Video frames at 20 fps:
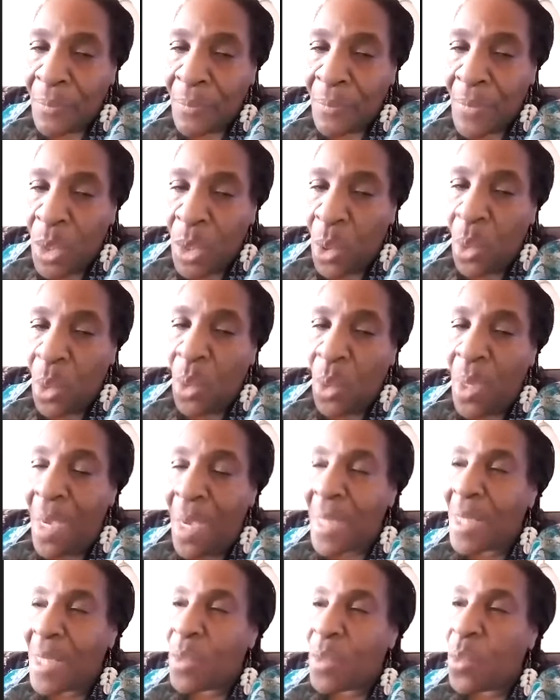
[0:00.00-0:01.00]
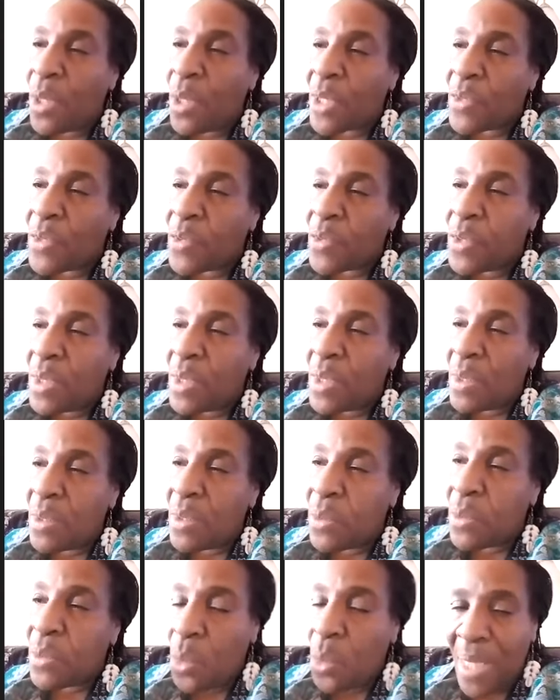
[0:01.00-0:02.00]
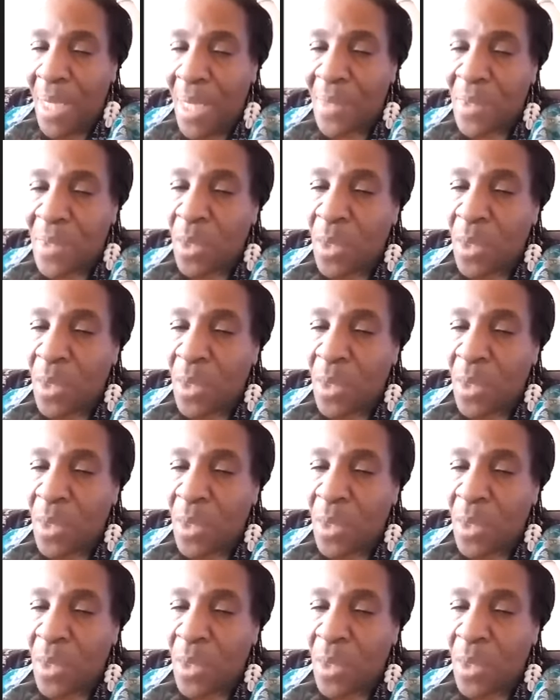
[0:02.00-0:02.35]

you know, and it works two ways.